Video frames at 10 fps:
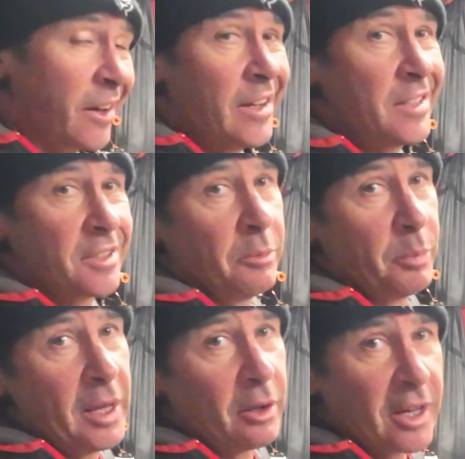tires that the
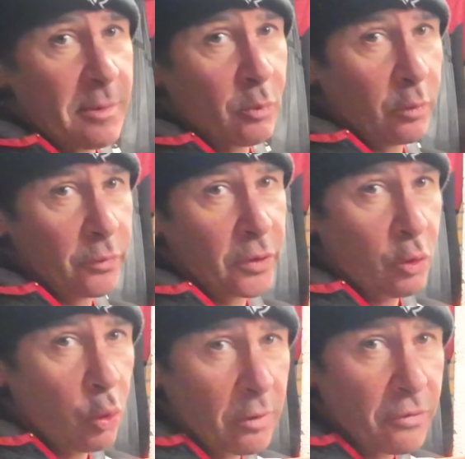Beta came on for the
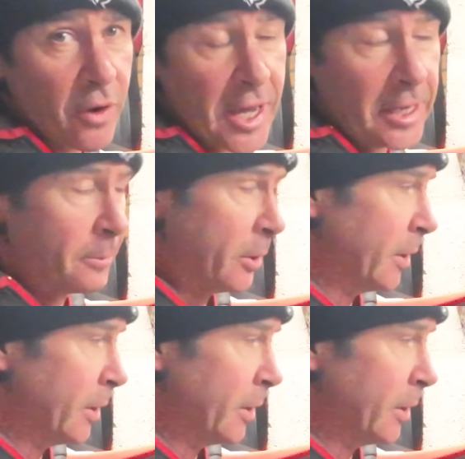qualifying.